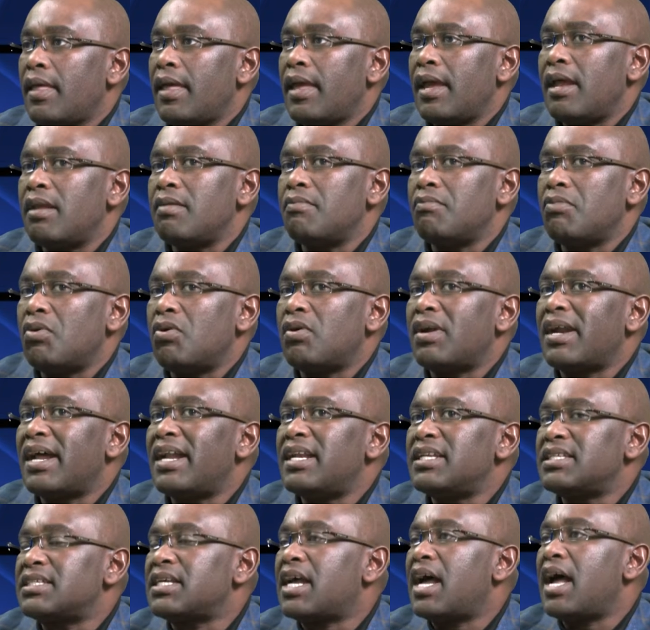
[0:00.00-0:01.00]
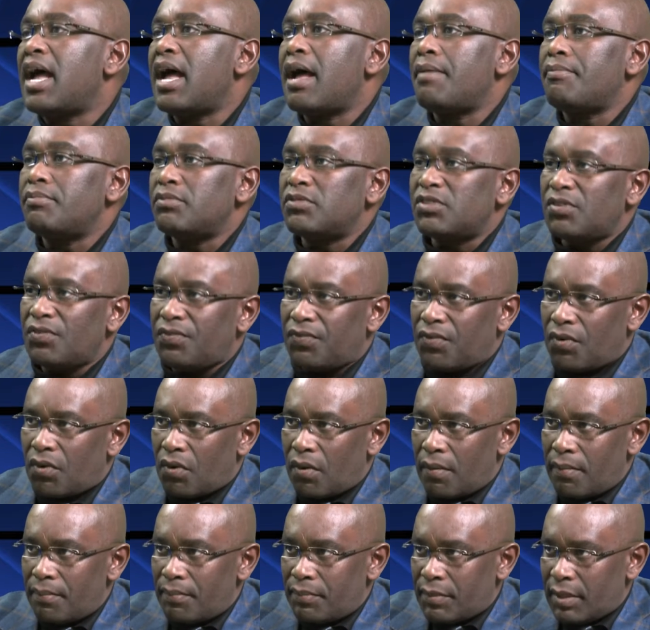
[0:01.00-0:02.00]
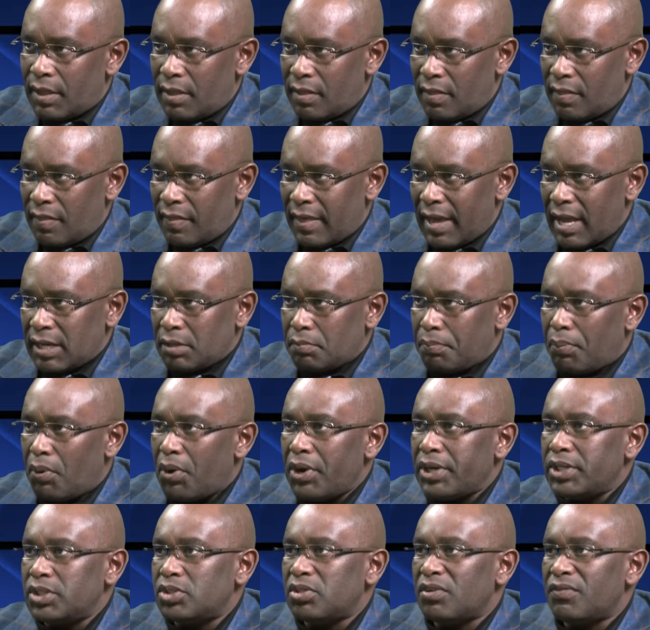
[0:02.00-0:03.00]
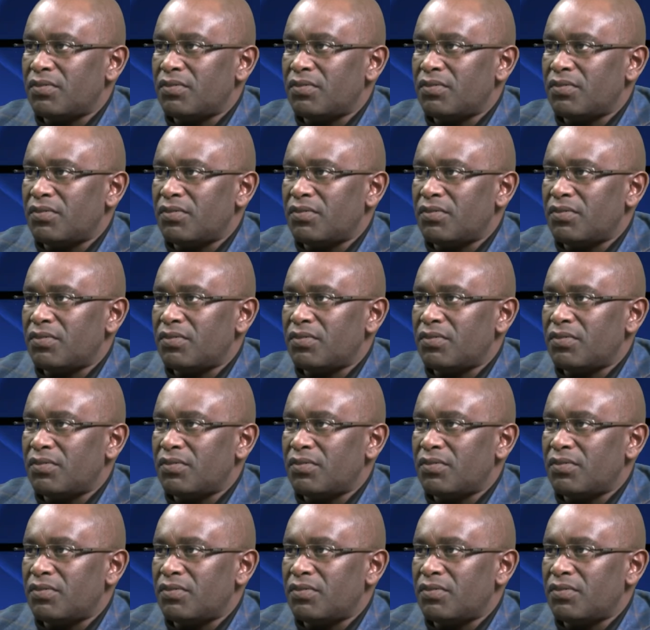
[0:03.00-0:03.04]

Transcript: And morals comes from that point of